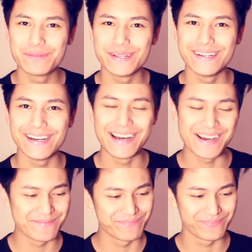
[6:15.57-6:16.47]
but
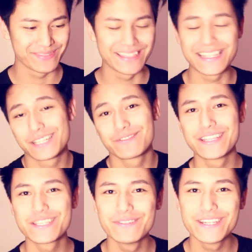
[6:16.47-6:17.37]
it's for
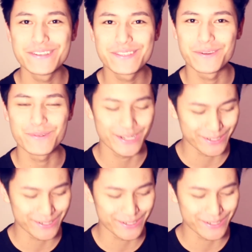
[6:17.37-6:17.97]
this video, so why